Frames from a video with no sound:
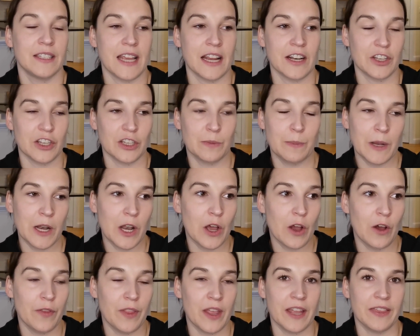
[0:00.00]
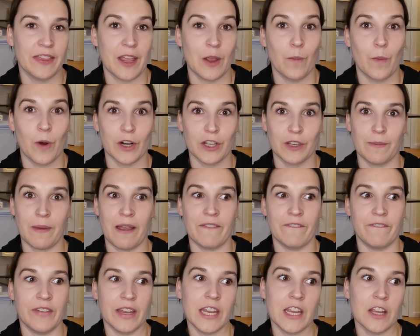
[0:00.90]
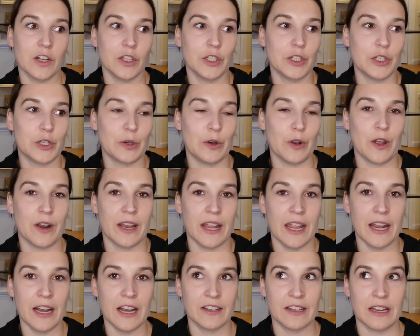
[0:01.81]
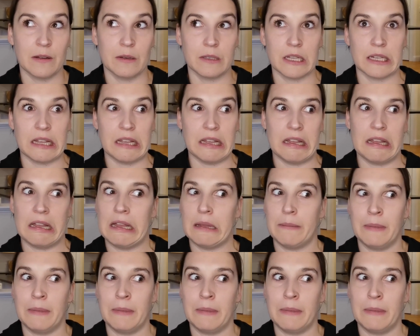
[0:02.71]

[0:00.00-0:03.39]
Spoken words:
sections below that they watched my videos to learn English, and I was like,